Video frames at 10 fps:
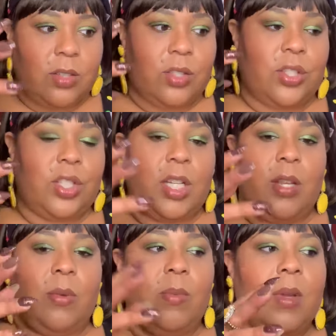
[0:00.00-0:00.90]

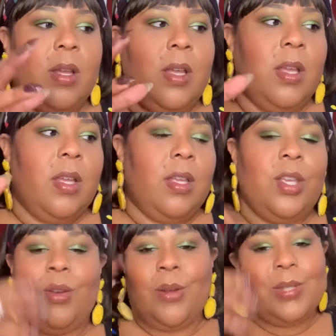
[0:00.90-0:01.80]
she,
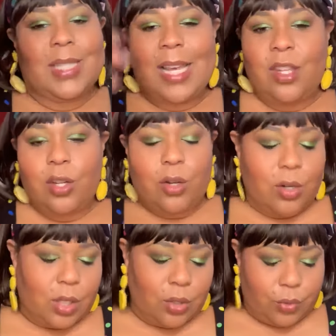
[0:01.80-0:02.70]
you know, telling the
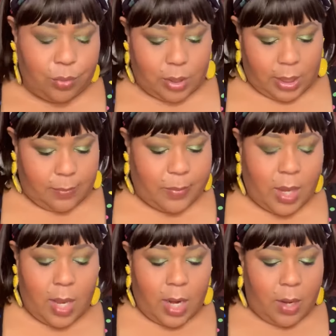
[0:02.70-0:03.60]
girls her true tea.
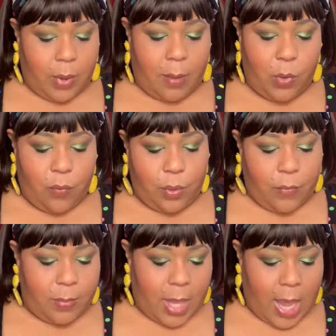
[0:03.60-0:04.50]
Anyway, moving on
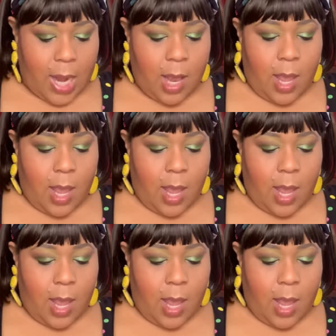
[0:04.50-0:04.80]
from that.